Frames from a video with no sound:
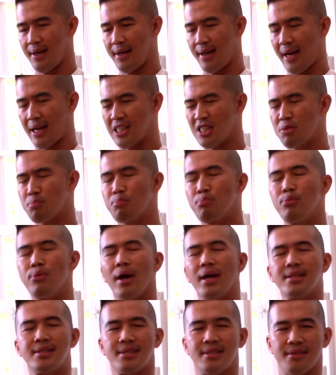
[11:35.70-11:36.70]

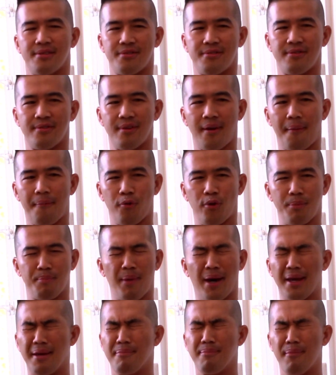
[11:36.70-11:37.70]
expressive with
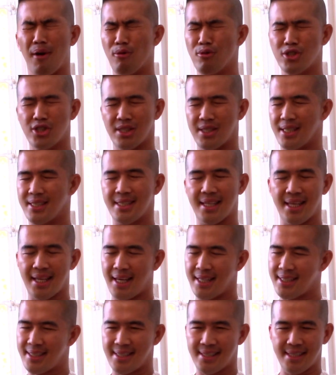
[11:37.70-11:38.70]
my emotion.
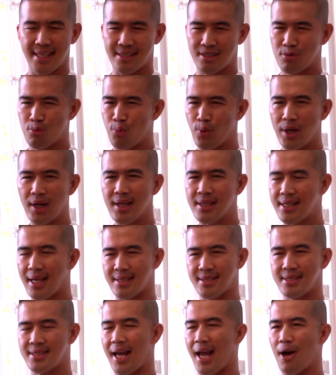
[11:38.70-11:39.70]
It's weird as
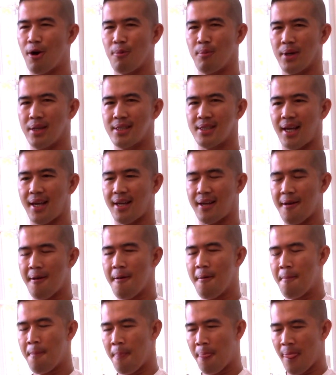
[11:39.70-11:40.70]
that sound, but it's like,
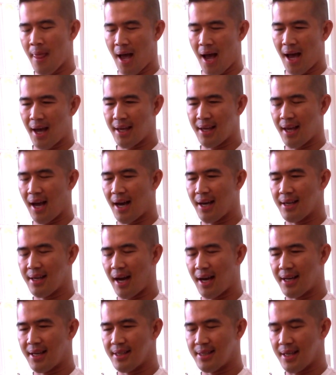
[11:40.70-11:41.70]

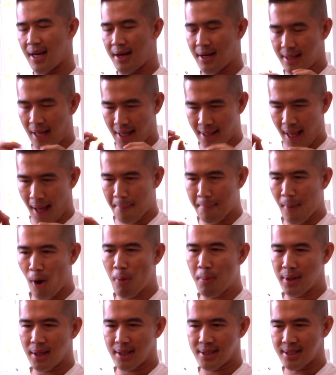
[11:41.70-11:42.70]
I at that
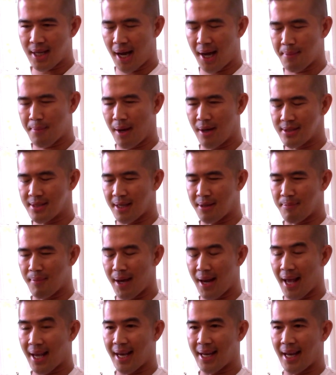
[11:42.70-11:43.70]
moment in time, I was like,
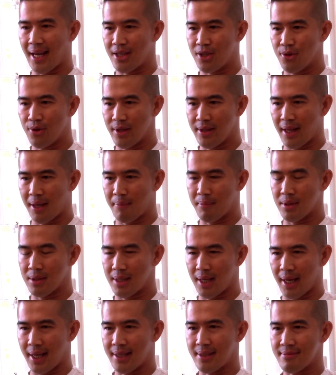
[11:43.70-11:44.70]
man, I cannot do anything but
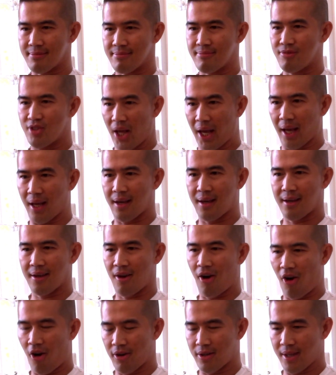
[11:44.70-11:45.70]
like think
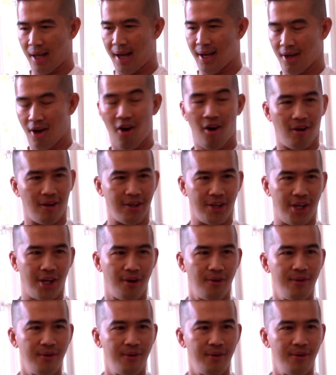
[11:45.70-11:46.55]
all day long, you know?